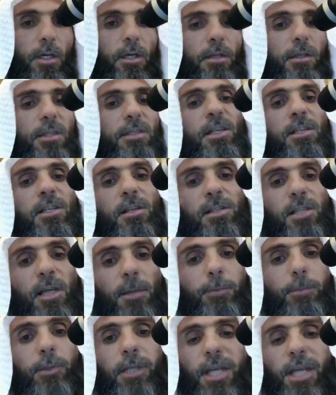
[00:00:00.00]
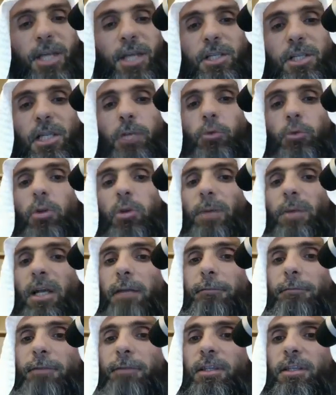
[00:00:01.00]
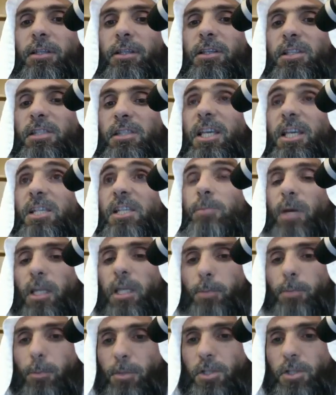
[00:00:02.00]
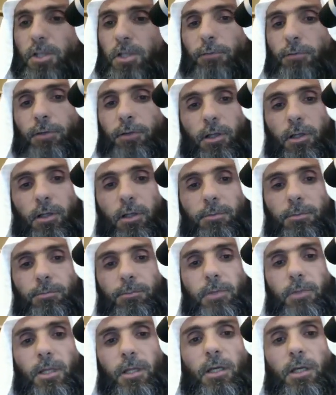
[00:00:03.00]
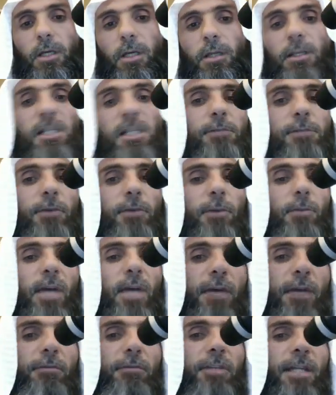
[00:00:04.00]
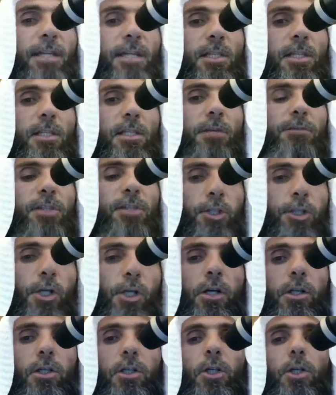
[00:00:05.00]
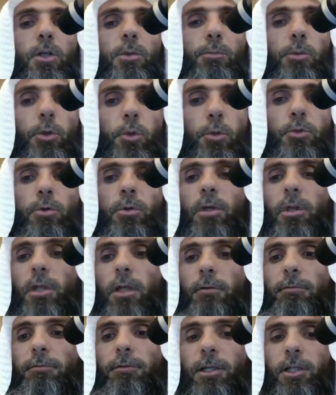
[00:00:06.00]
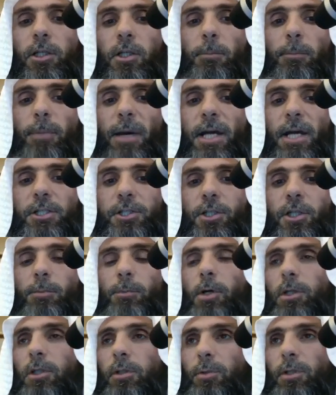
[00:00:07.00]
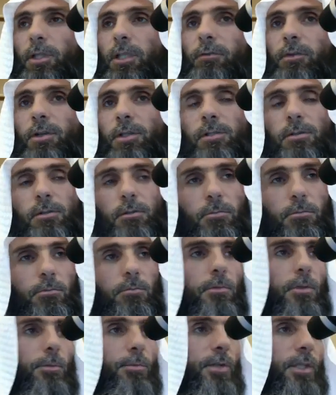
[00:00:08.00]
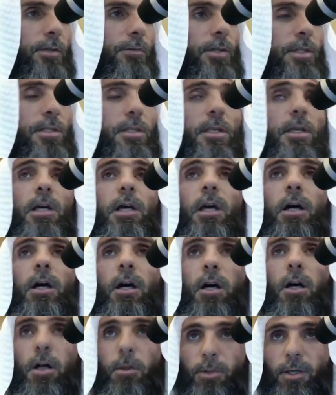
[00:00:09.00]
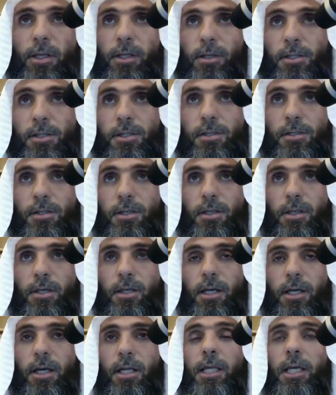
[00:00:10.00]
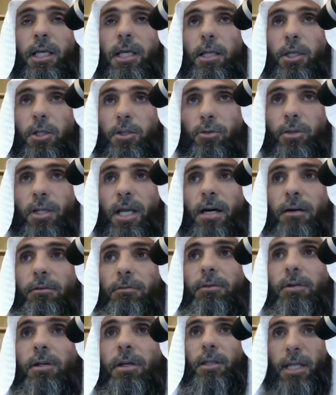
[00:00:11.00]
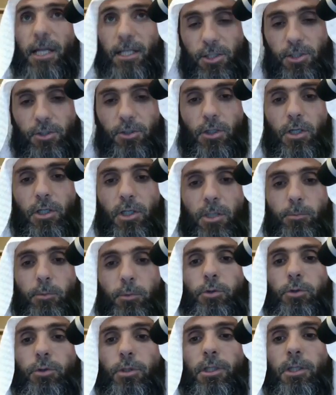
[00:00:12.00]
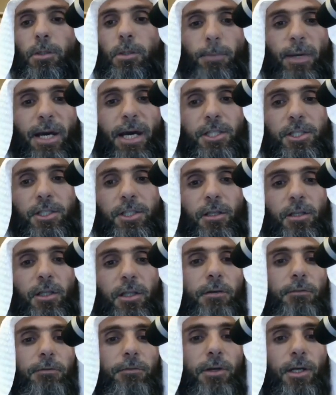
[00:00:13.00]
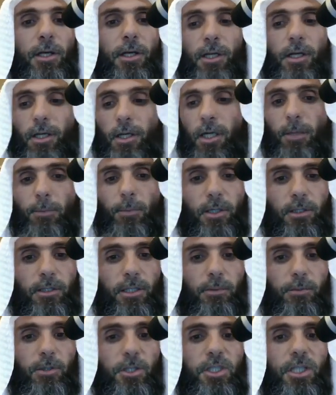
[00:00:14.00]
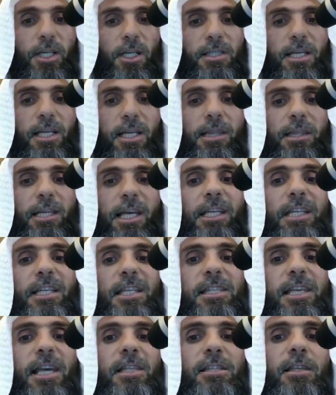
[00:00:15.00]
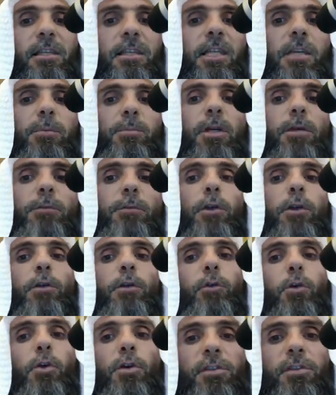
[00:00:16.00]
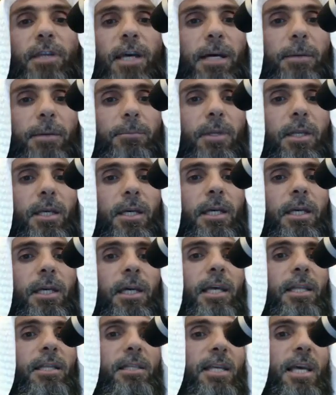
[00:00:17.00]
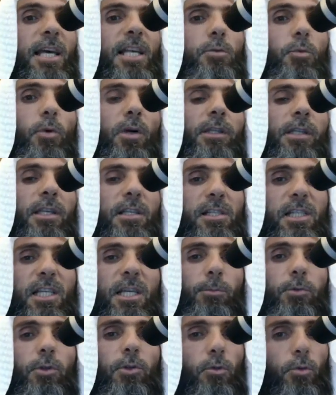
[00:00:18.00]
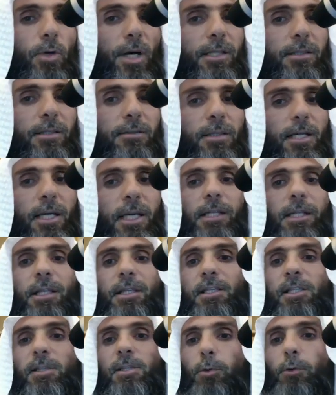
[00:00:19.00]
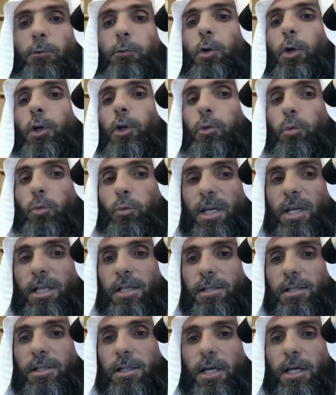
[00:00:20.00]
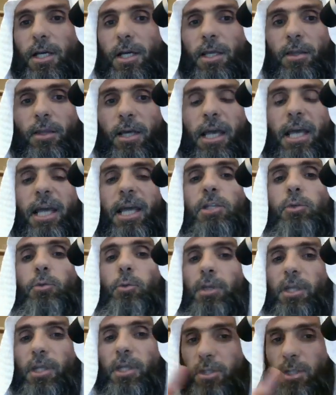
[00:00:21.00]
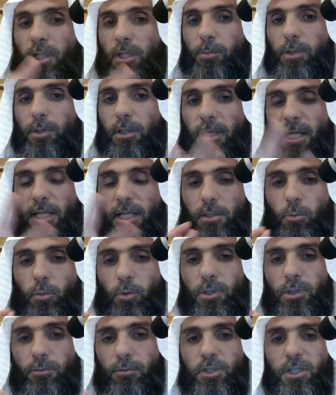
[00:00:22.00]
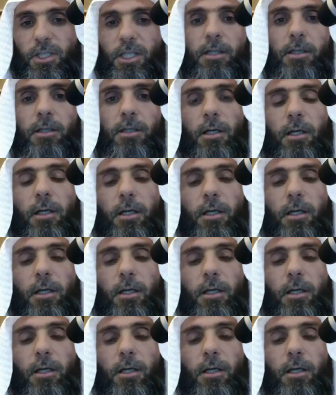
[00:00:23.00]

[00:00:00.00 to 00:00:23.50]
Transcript: This is a supplication that will benefit the deceased by the permission of Allah. This is from the evidences of strong mutual love and compassion among the believers. The believers are brothers, and they should have that strong and mutual compassion and love among them. The Sheikh said, then he says the takbir for the fourth time and says one taslim to the right, and it's preferred to raise the hands with each takbir. That's the word of the Sheikh.